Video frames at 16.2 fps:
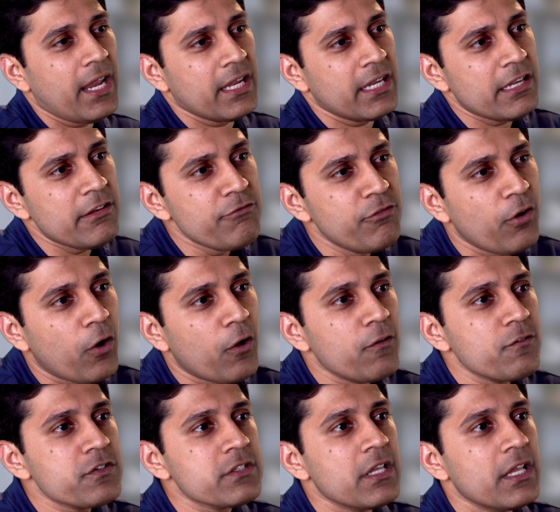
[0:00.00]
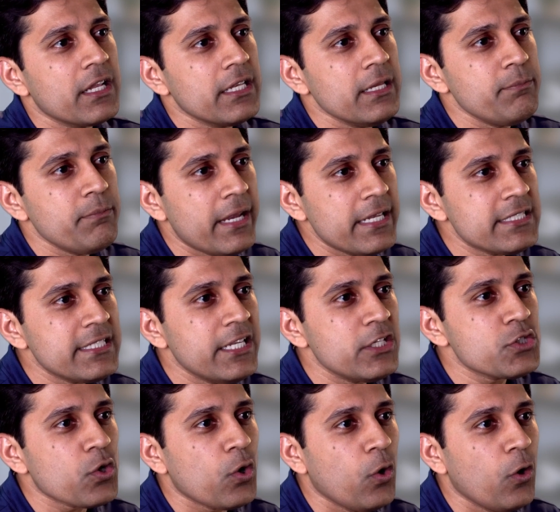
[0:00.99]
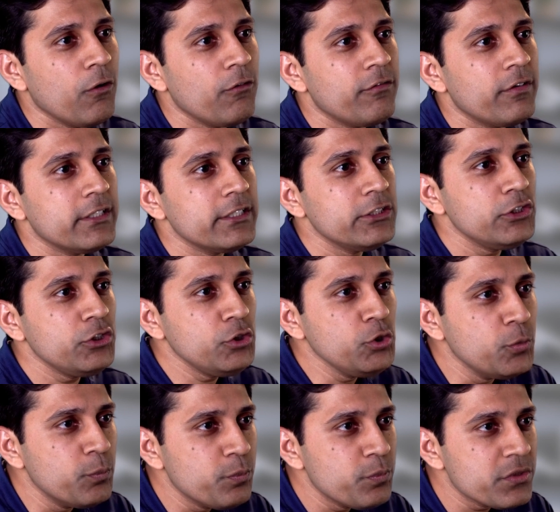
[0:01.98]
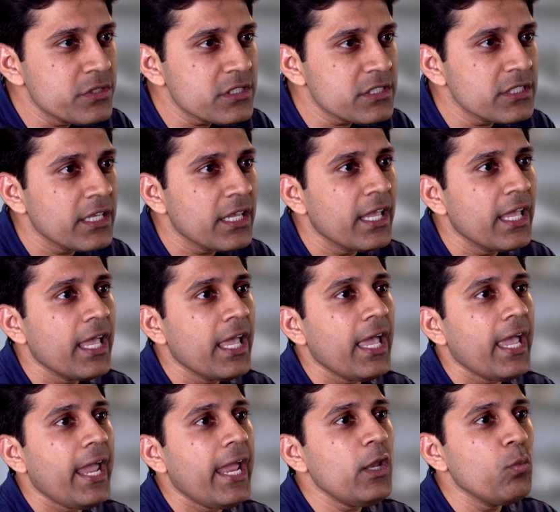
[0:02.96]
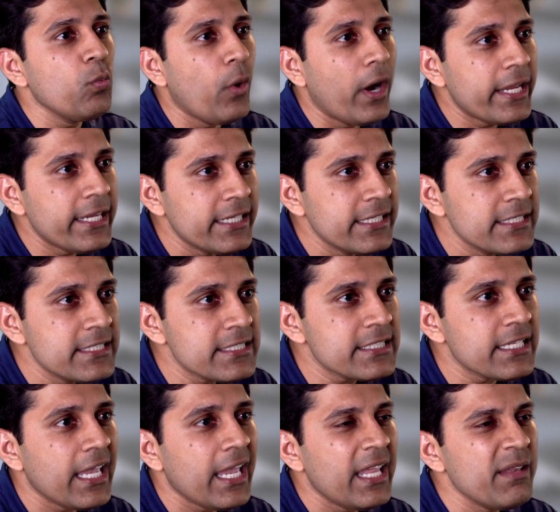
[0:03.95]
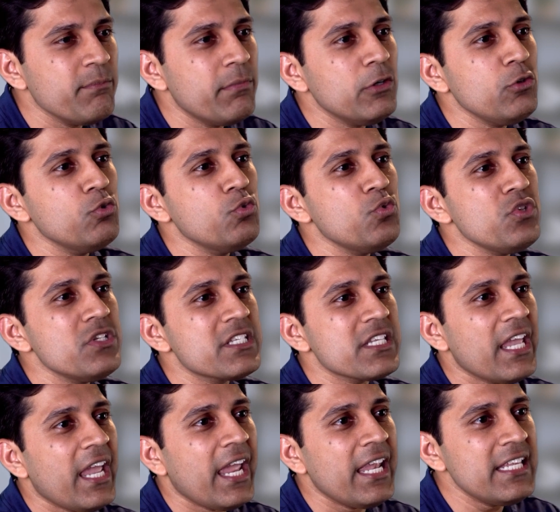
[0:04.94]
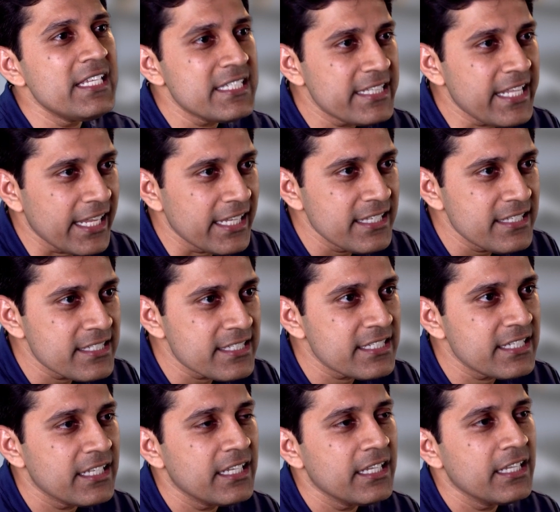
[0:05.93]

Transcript: And it involves the passage of tubes and wires and balloons and stents